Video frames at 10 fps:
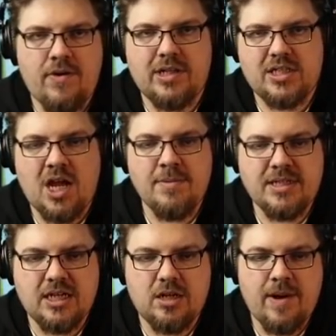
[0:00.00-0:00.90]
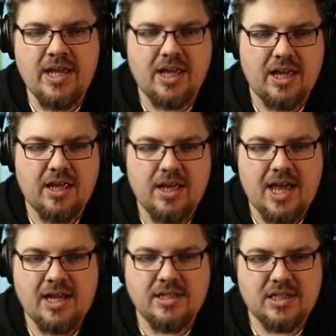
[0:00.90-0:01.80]
Right, the time's ticking away here.
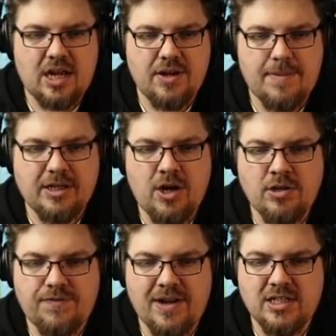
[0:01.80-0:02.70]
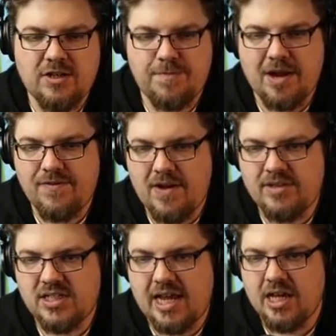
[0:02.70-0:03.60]
And I mean, go defensive, Ben, for
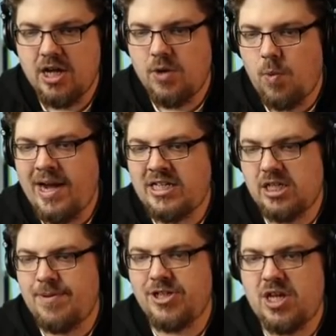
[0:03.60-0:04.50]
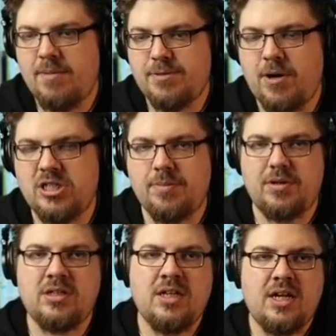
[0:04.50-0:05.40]
heaven's sake. Waste as much time as
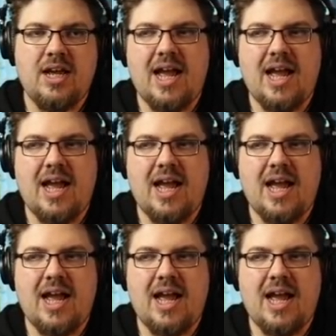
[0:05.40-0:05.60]
possible.